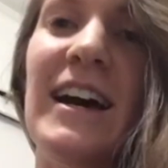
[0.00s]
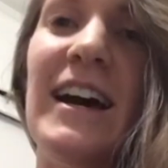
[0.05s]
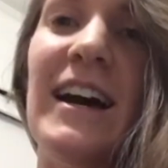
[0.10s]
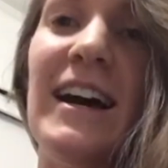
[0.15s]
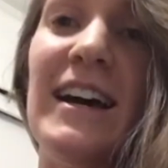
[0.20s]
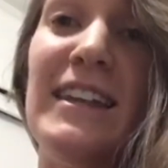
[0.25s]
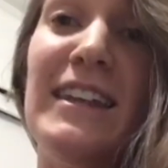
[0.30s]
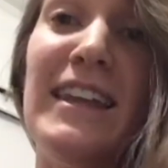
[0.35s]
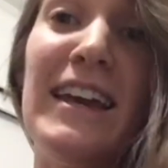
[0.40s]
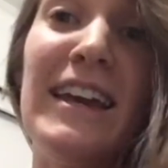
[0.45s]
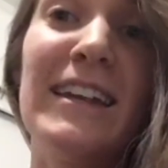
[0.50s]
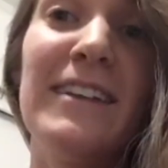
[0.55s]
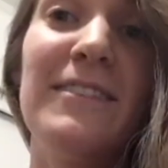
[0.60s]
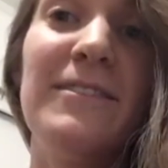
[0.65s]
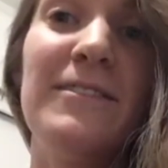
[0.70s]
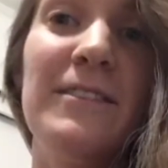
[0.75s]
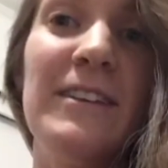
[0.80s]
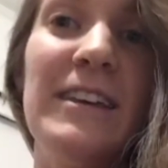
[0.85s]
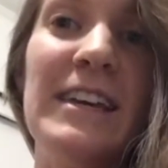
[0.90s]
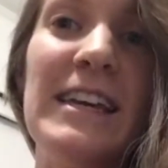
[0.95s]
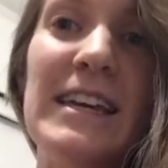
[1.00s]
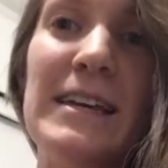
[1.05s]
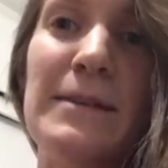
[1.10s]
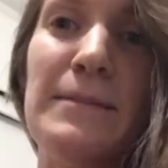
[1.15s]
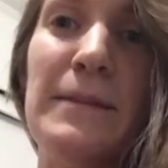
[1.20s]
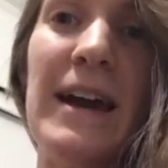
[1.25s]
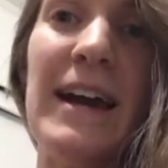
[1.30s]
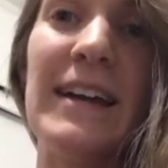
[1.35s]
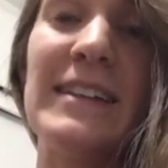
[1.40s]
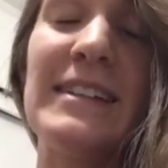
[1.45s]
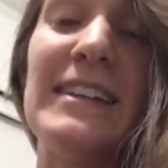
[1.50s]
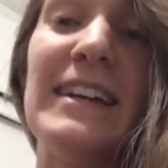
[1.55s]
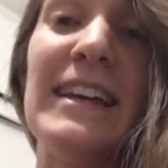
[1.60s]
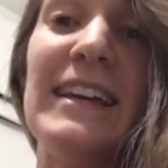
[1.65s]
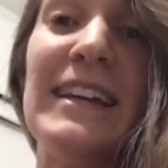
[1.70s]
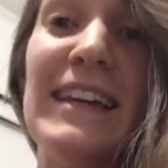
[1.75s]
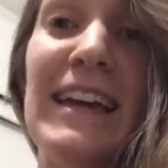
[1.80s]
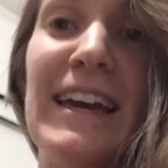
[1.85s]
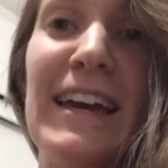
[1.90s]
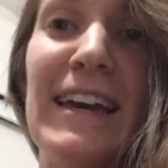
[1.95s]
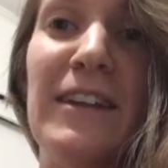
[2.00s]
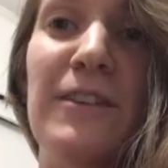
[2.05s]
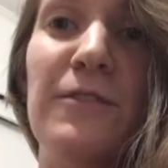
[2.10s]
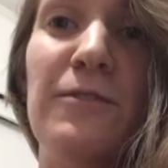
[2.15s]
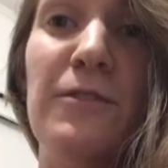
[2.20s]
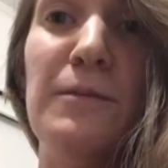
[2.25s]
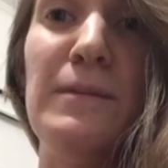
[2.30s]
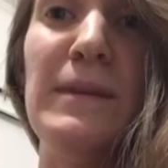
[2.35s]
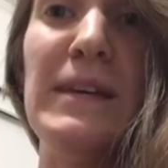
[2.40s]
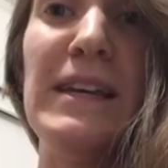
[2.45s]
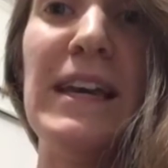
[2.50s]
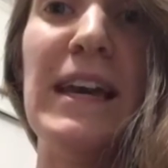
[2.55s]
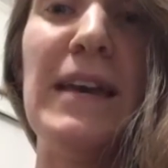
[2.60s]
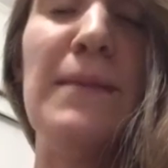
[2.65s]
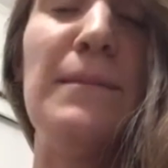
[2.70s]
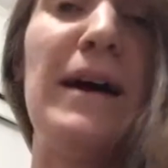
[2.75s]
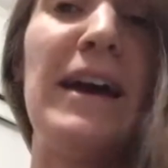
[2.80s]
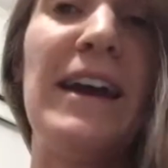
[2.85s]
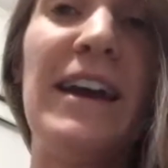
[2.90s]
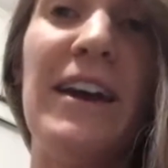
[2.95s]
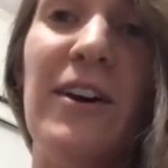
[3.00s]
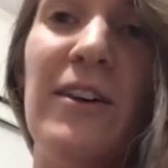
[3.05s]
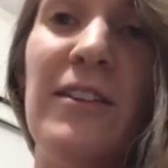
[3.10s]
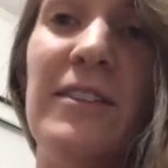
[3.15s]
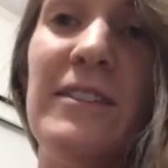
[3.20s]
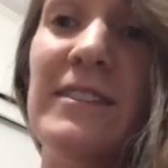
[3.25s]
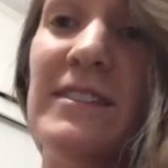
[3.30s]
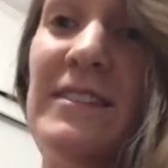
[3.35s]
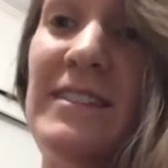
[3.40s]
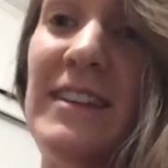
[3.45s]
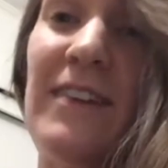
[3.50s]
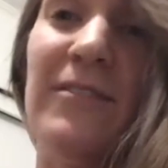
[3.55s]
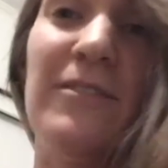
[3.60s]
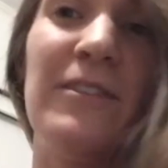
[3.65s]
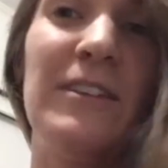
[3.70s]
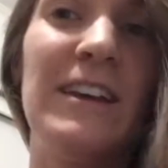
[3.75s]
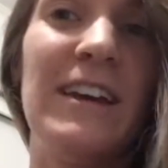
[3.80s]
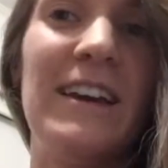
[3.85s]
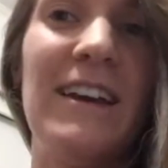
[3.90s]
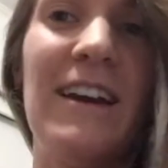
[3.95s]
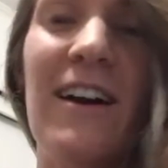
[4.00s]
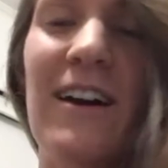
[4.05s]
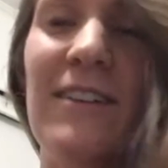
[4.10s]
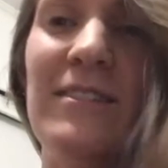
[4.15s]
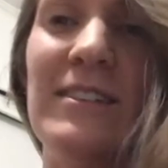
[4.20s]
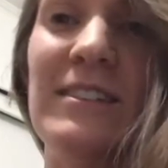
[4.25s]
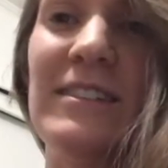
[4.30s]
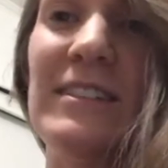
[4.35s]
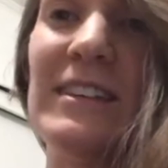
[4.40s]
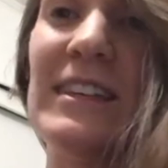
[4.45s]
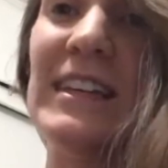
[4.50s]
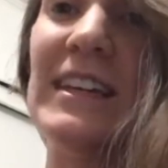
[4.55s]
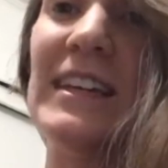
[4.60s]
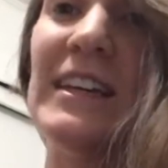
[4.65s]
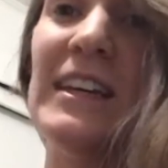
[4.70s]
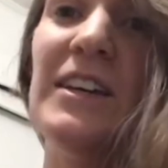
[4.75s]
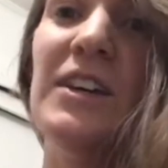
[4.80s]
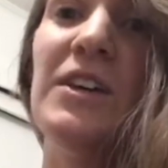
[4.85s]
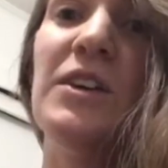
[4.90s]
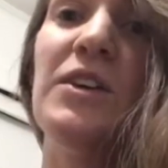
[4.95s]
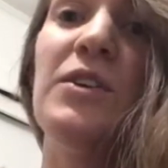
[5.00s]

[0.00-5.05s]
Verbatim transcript: uh, negatively impacting, again, for me and my health, is definitely obviously